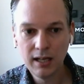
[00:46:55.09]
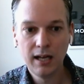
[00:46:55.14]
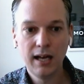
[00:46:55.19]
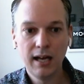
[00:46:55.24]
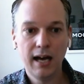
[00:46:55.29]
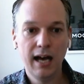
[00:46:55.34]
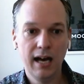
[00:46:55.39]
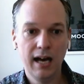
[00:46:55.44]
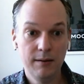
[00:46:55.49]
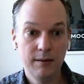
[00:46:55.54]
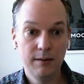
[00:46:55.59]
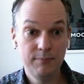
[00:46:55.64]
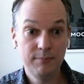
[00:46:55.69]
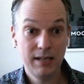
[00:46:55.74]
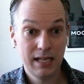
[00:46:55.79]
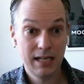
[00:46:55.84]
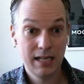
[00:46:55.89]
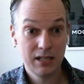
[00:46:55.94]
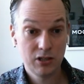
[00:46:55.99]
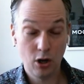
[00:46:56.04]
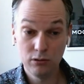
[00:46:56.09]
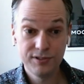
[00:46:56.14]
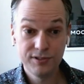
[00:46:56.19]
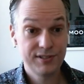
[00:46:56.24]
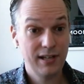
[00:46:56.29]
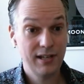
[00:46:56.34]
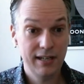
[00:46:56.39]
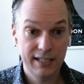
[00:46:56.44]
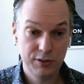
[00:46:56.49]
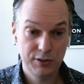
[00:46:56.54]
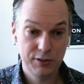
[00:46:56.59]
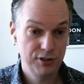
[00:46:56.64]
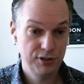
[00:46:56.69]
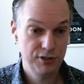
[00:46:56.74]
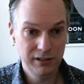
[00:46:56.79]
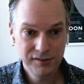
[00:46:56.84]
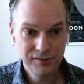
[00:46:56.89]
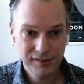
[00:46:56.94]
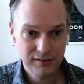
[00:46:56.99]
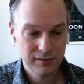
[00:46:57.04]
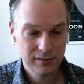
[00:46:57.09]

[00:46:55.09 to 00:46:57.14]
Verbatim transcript: Cold start is reduced